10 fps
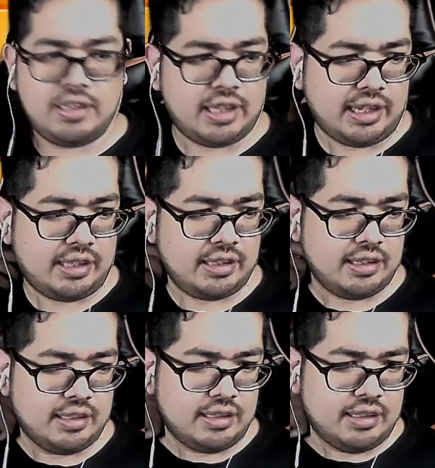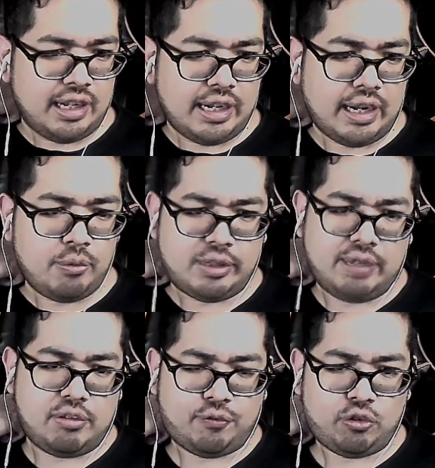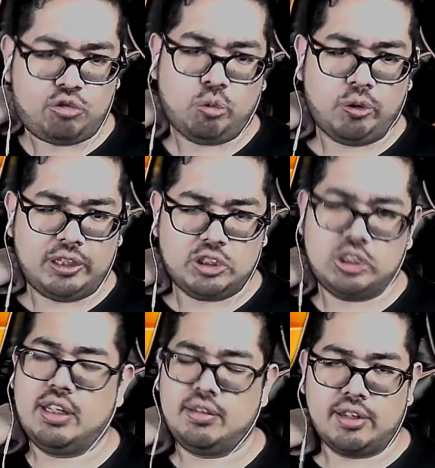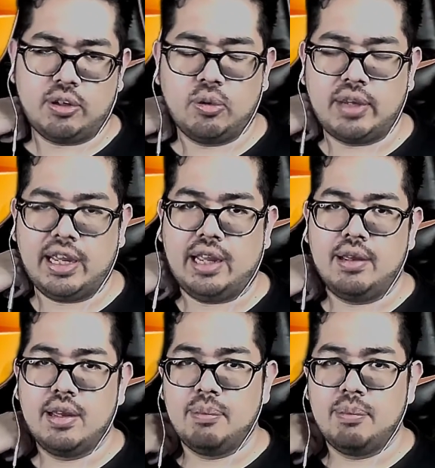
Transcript: Like, I would give the first warning shot as, like, okay,